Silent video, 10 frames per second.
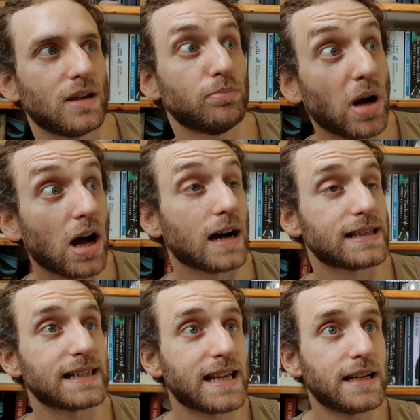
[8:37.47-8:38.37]
But as
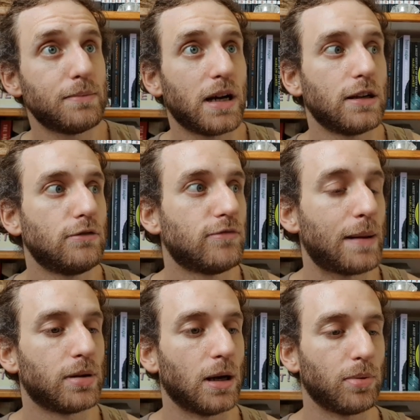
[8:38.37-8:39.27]
I said in my
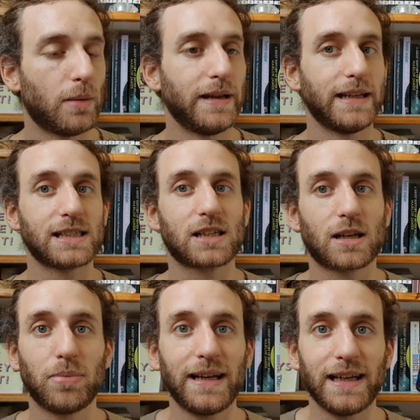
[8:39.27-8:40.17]
wrap up, I mean, it's
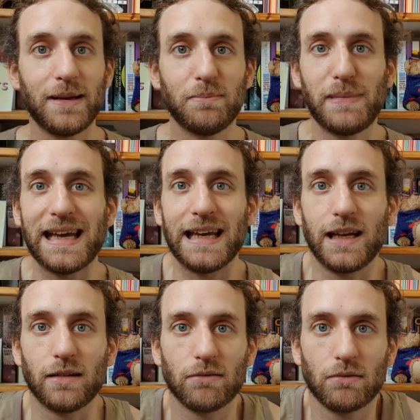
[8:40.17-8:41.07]
completely me.